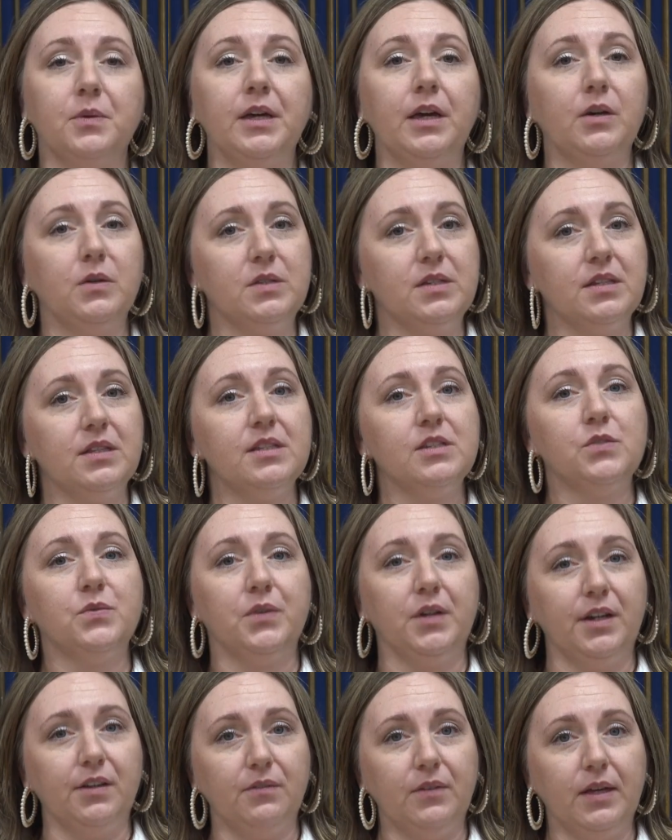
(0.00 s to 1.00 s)
So we hosted this
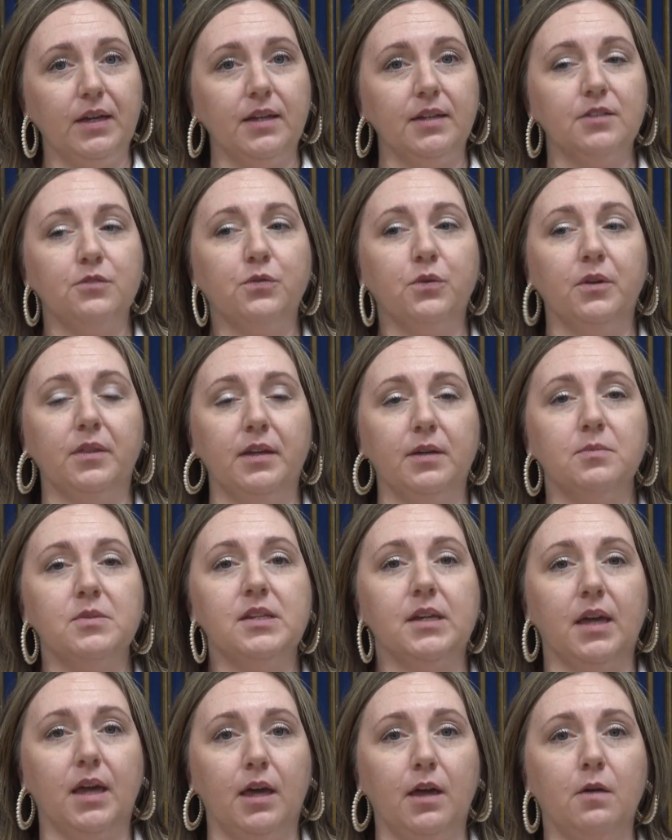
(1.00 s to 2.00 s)
free event for
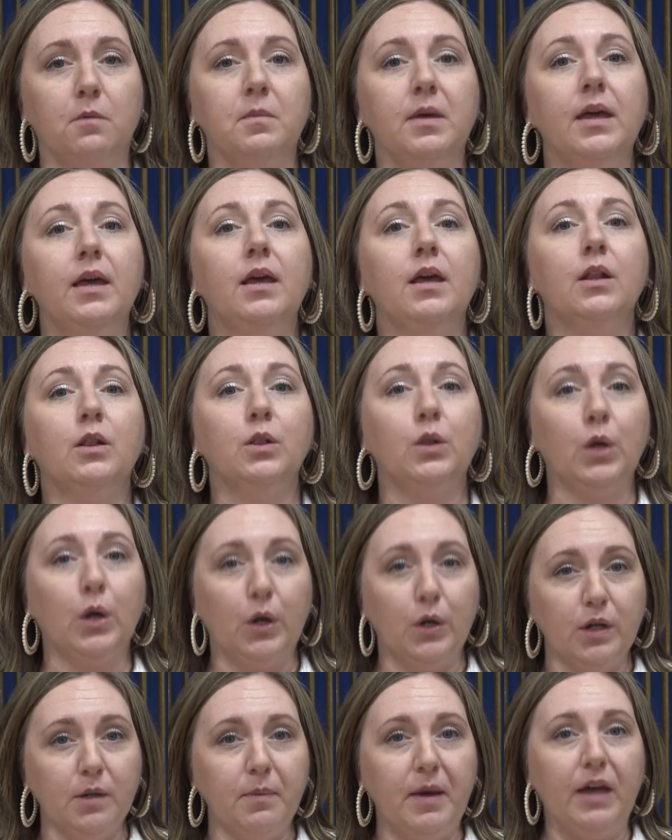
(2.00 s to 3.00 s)
them to come
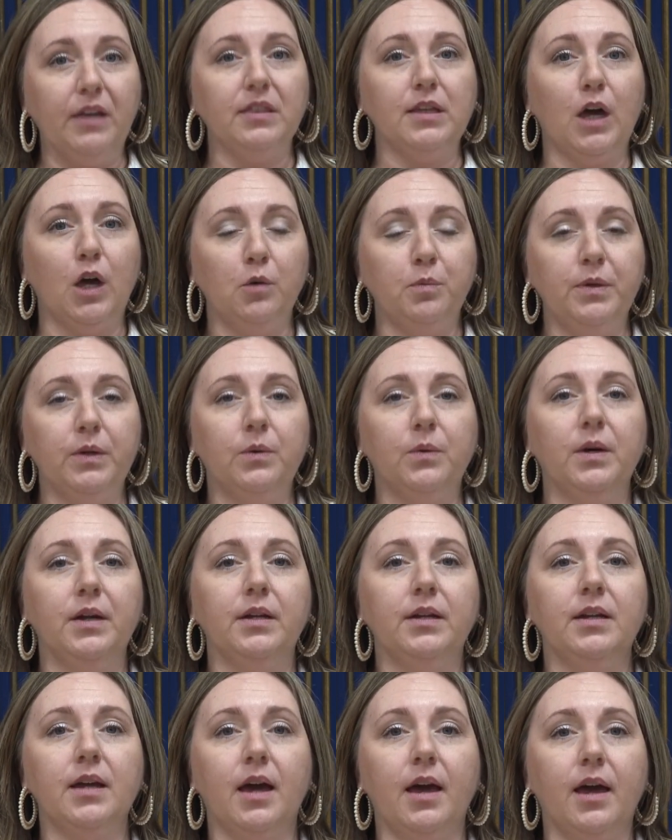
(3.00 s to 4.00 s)
learn about the
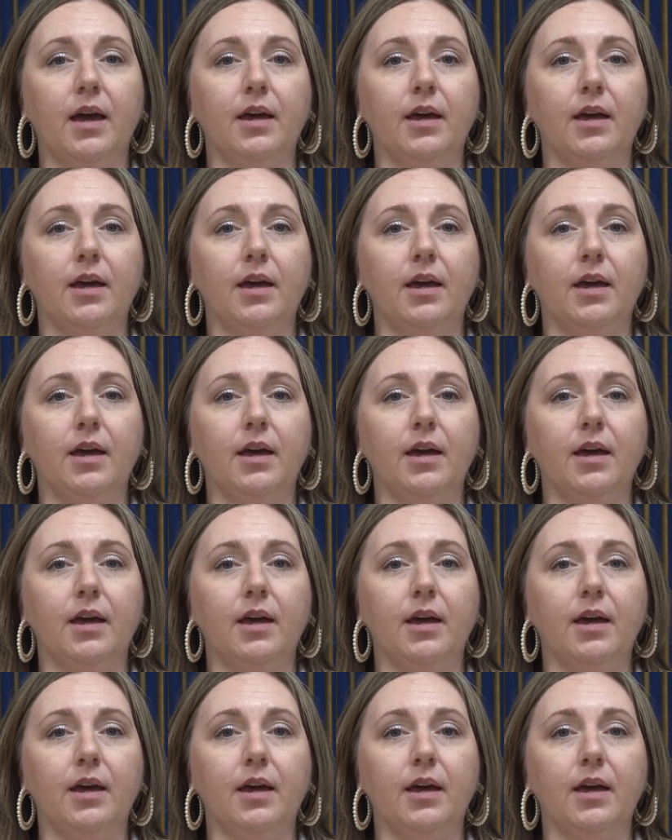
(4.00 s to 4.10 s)
opioid,